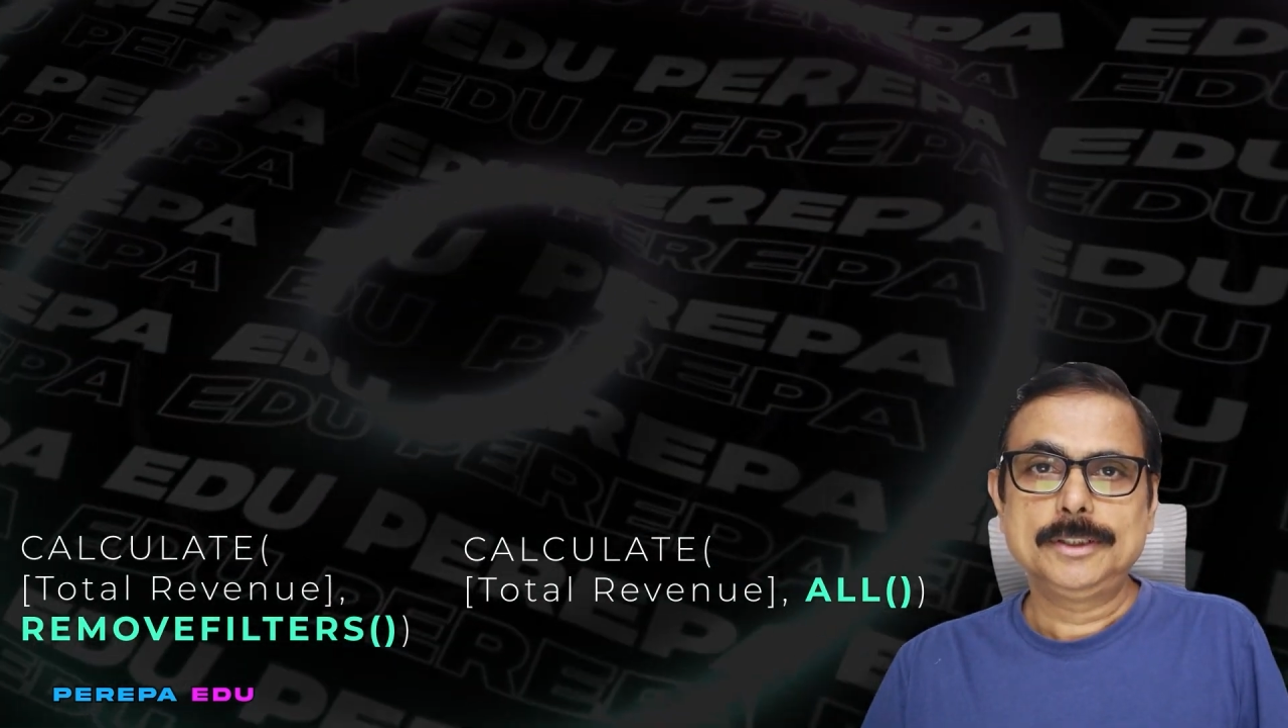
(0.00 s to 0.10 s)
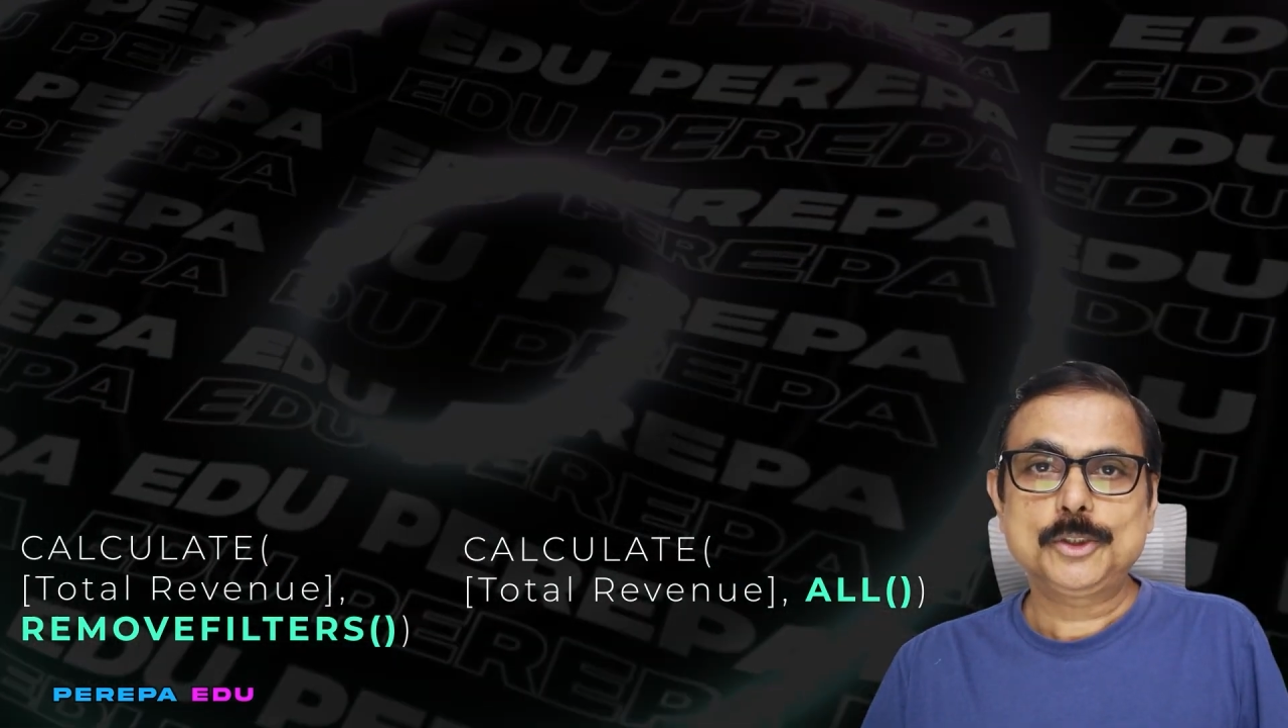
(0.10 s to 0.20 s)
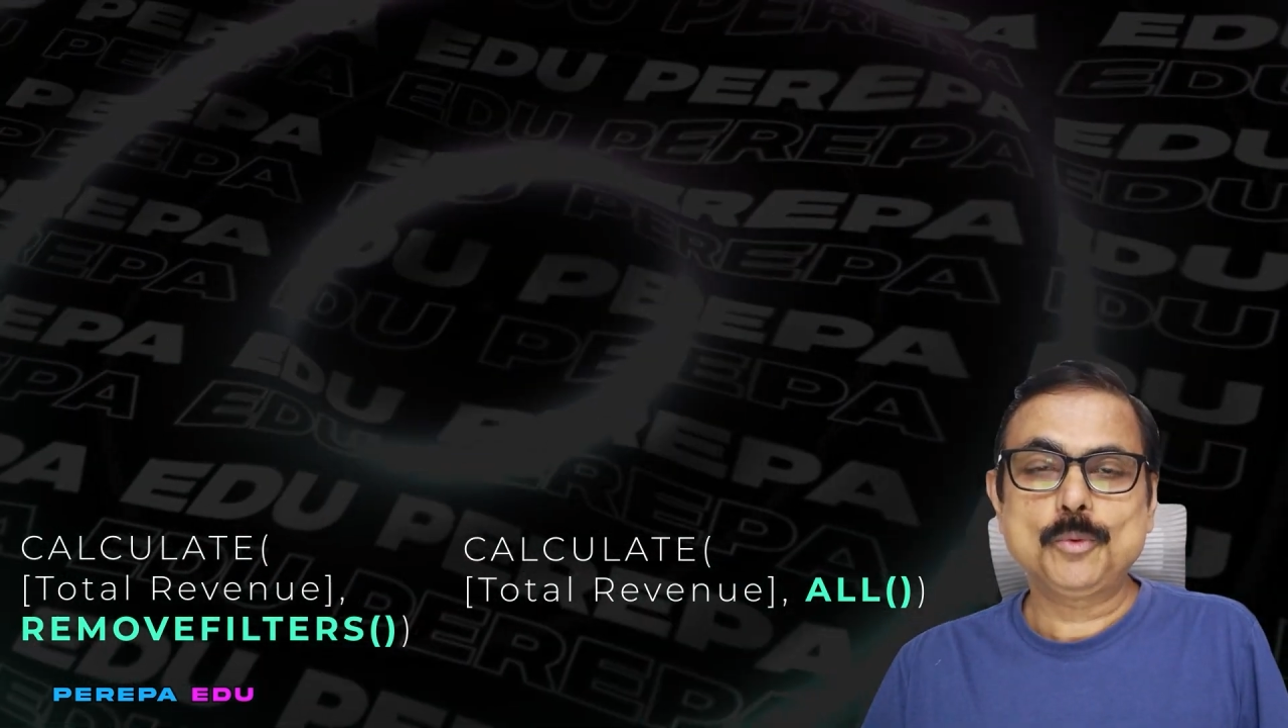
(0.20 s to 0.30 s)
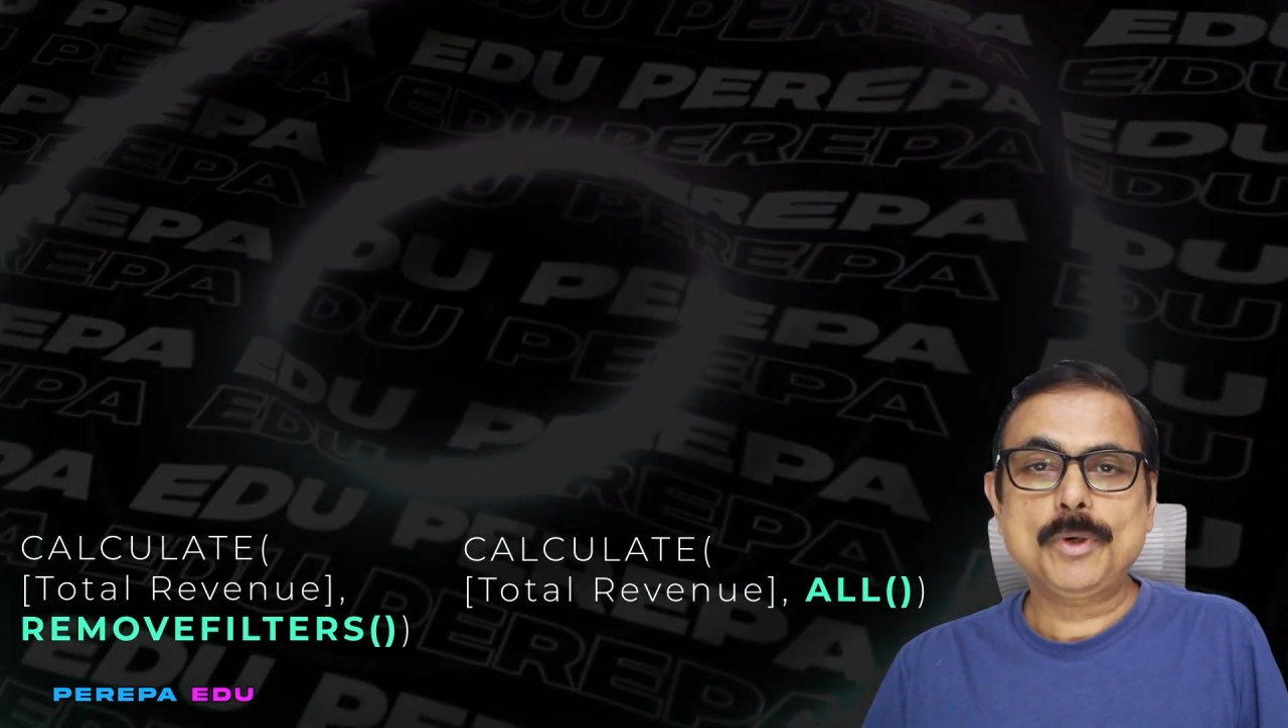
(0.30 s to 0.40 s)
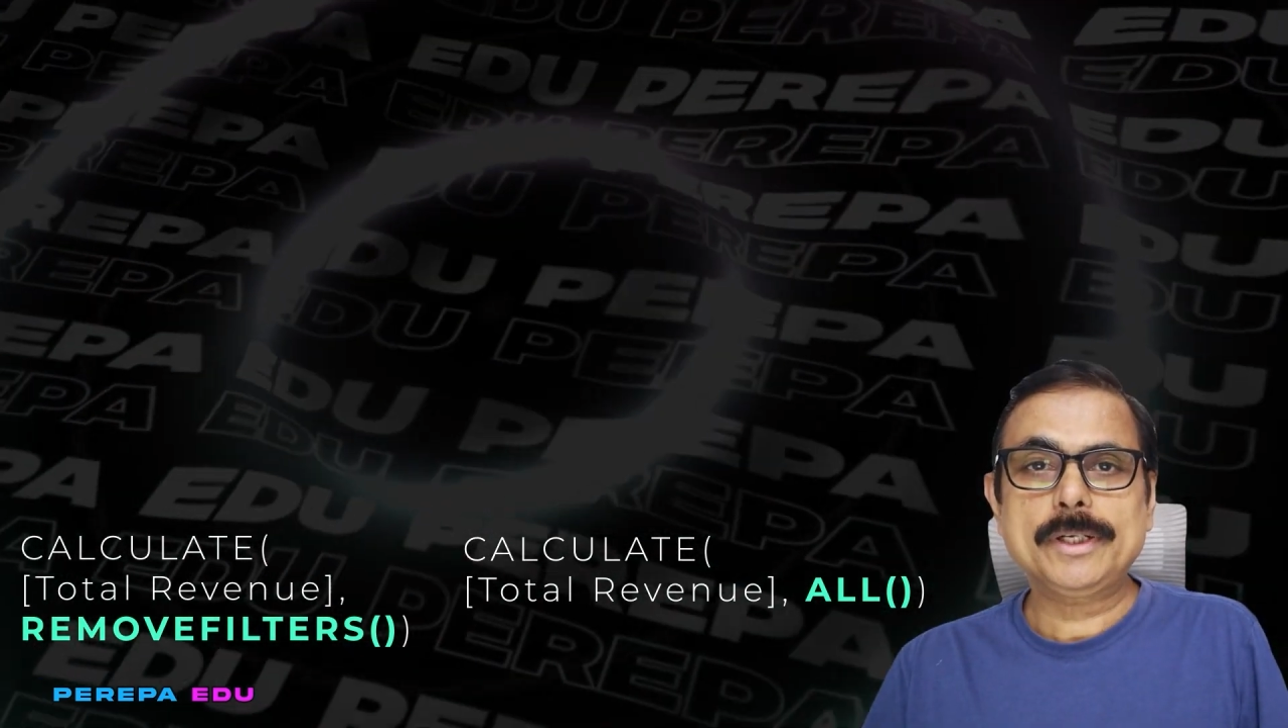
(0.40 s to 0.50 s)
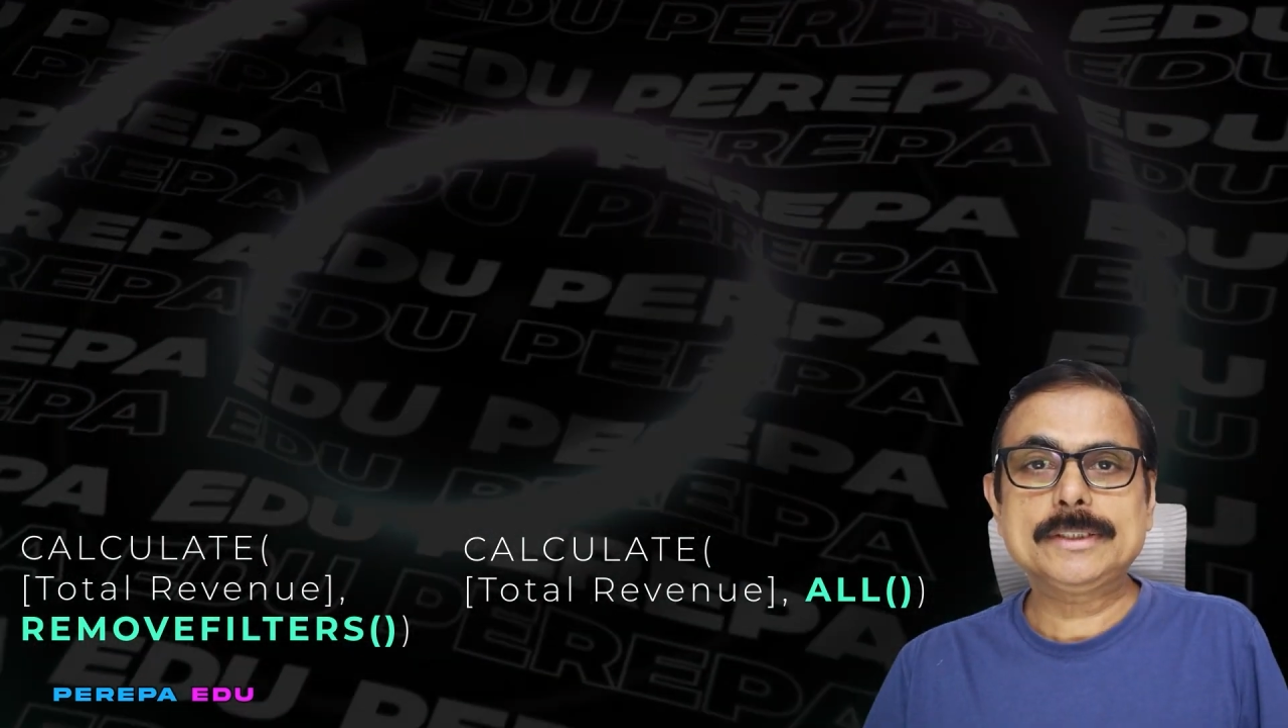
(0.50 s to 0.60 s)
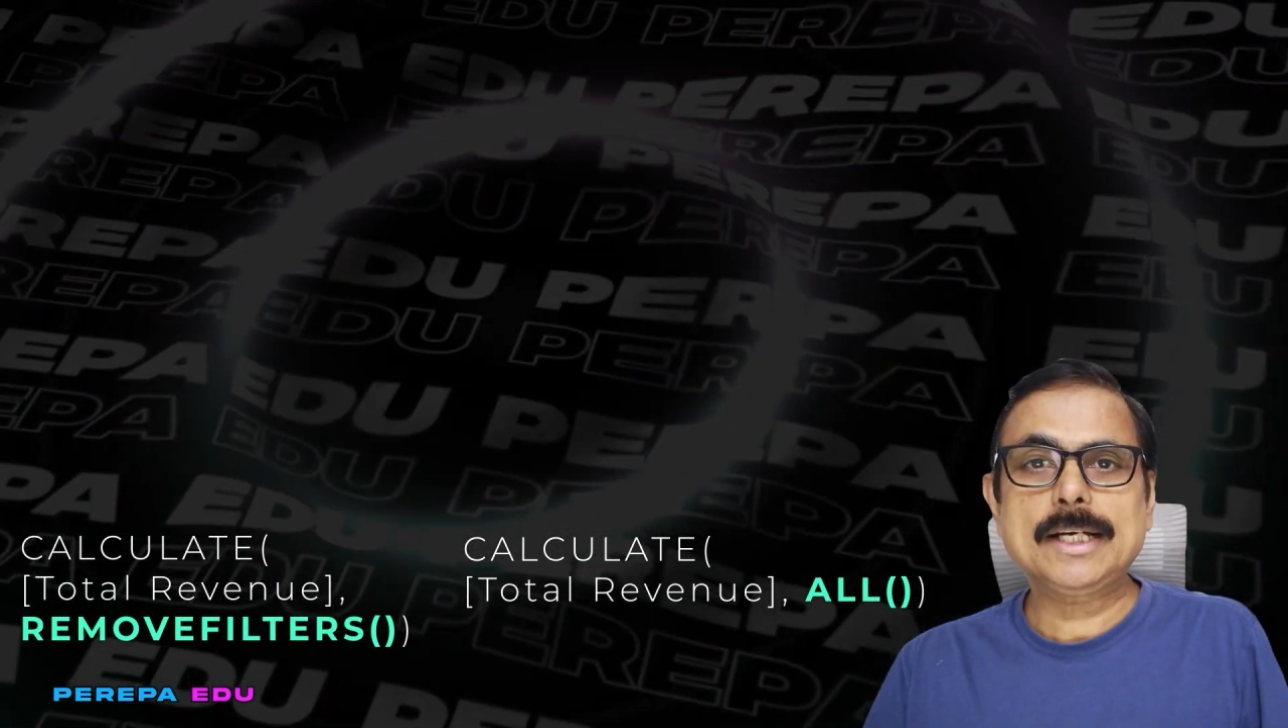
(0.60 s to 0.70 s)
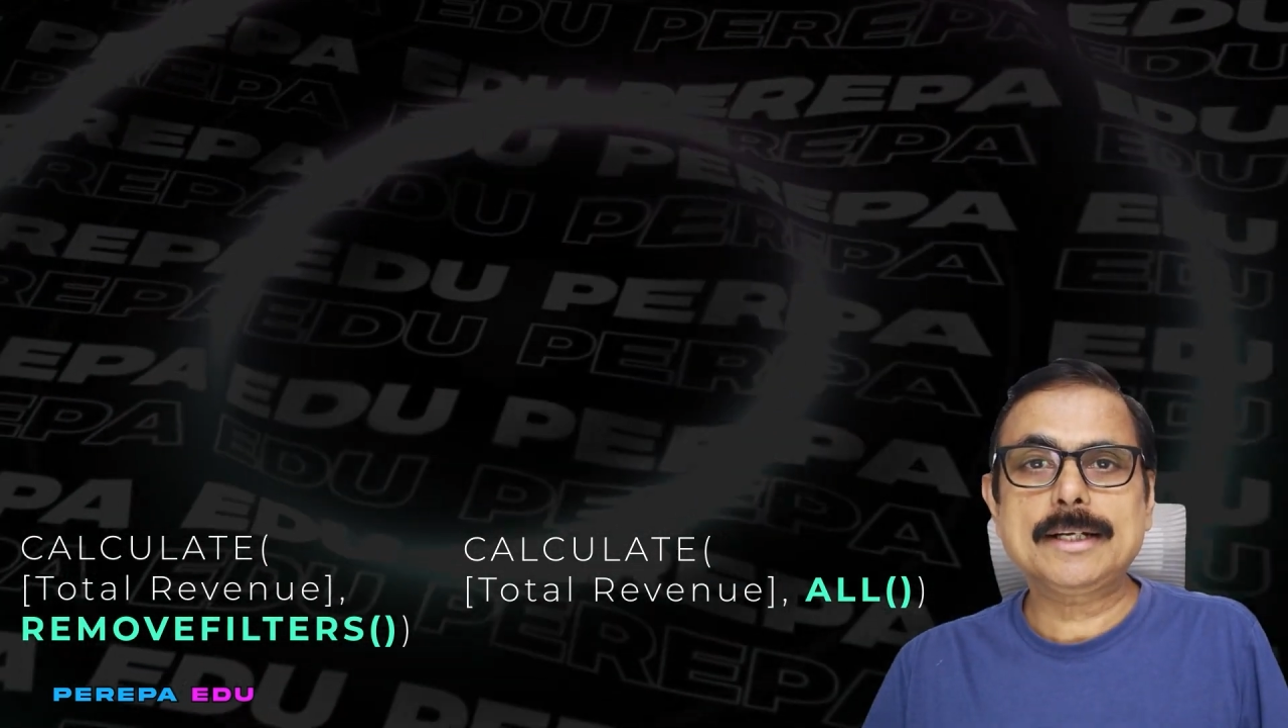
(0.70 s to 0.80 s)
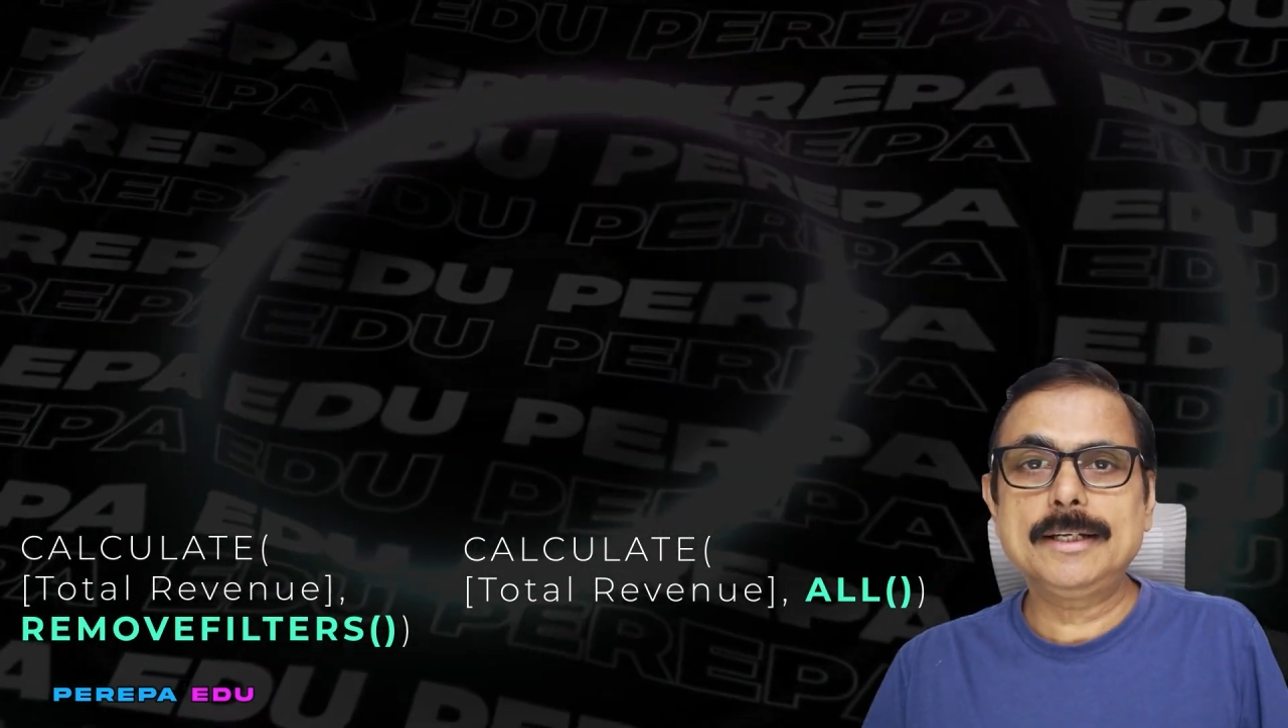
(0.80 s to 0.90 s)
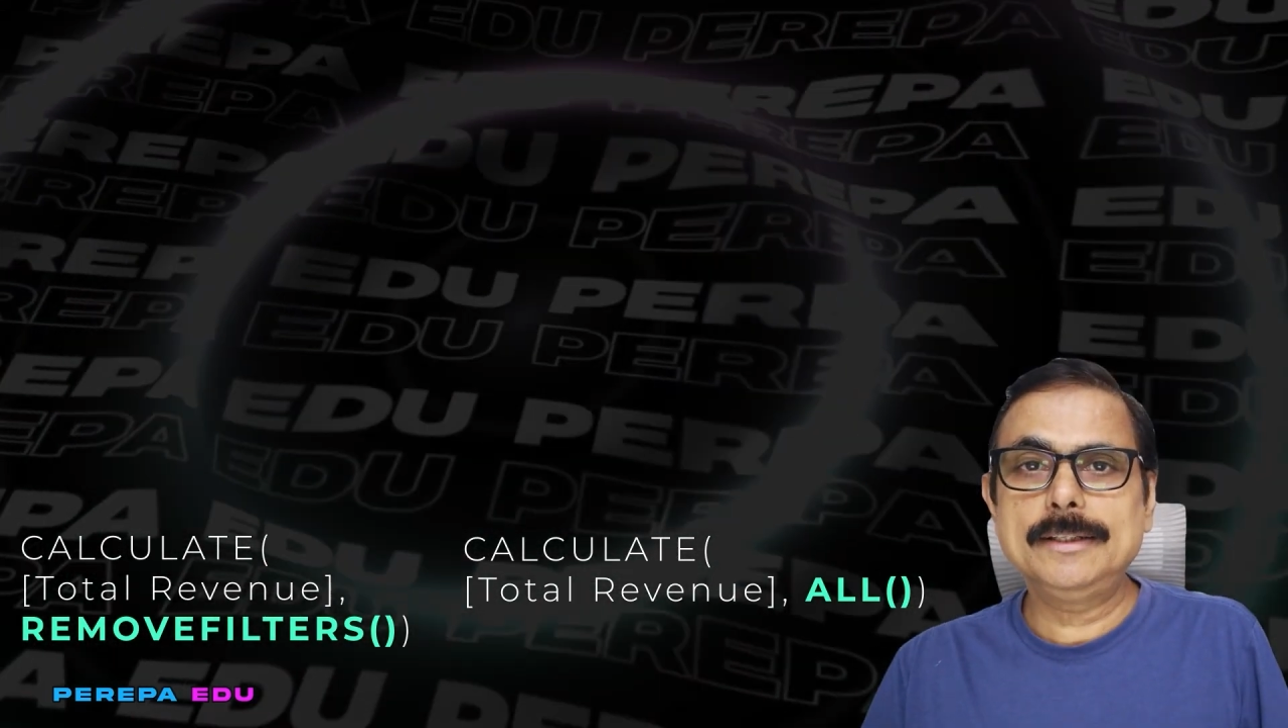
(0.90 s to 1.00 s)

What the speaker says: So what exactly